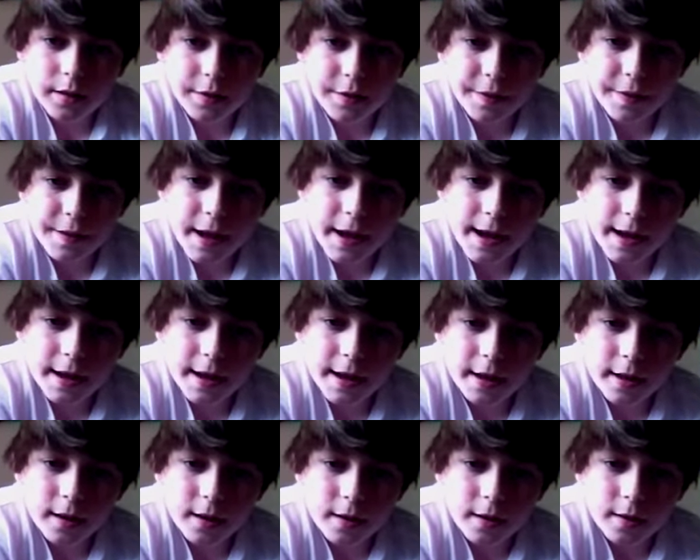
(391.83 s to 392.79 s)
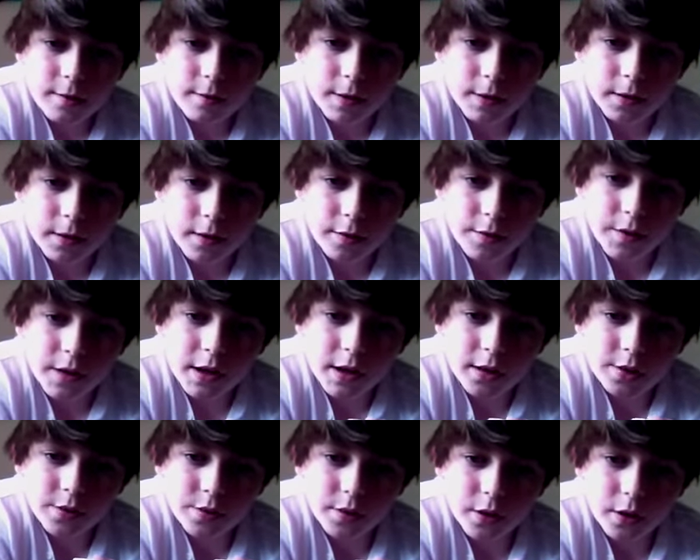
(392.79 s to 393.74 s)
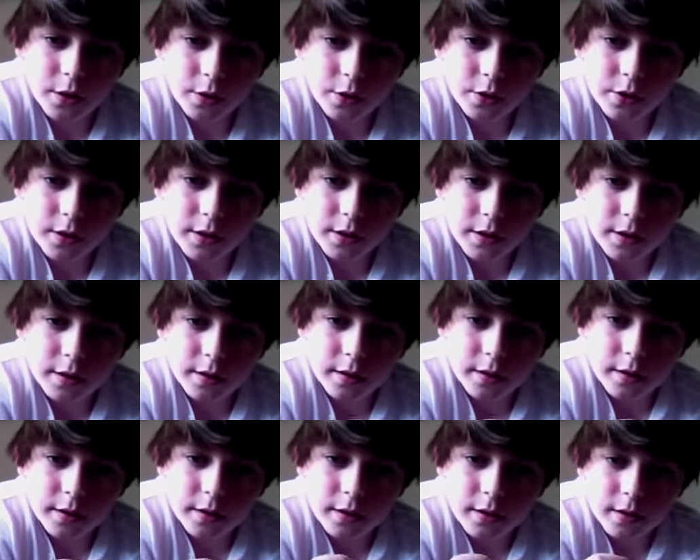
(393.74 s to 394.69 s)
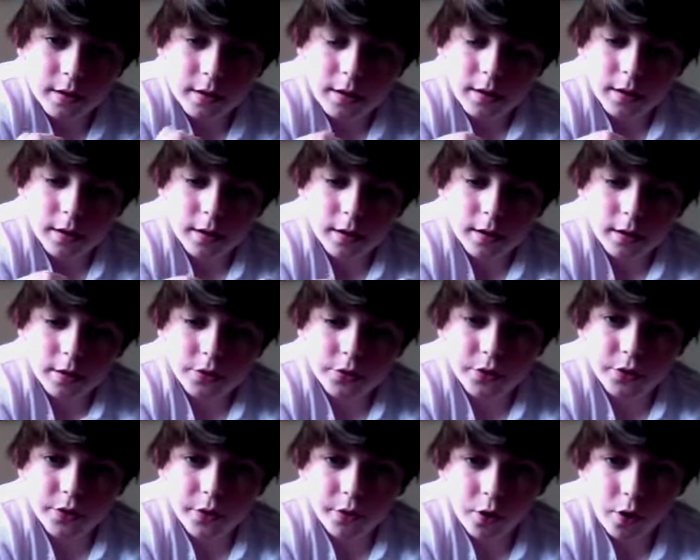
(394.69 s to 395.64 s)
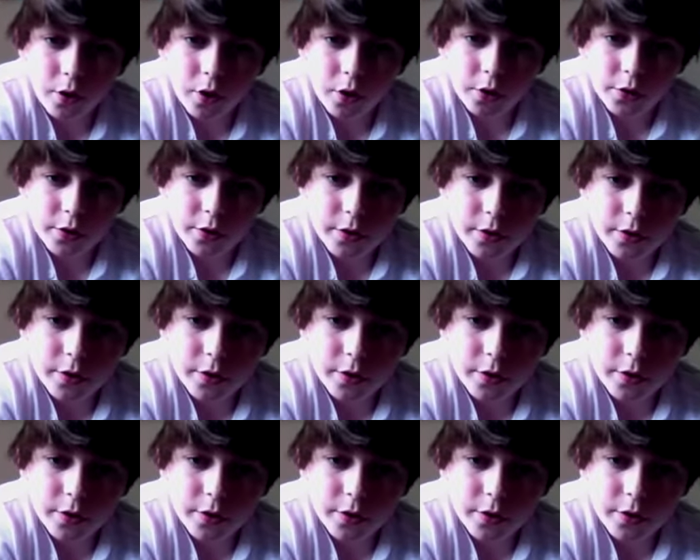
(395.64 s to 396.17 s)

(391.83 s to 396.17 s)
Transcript: there from your first fold still got